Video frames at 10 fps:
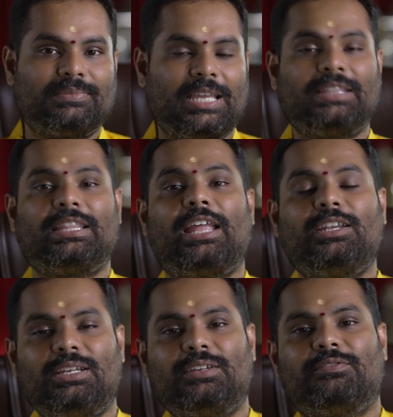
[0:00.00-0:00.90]
and
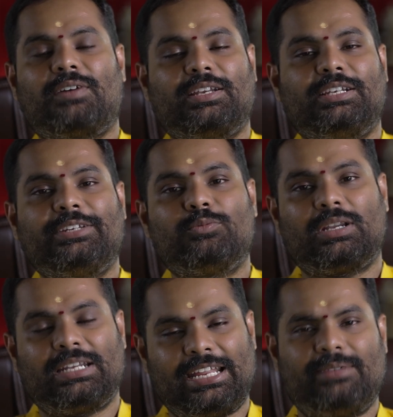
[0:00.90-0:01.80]
then finally
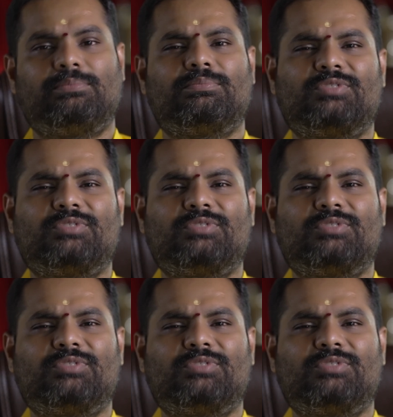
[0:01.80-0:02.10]
one name.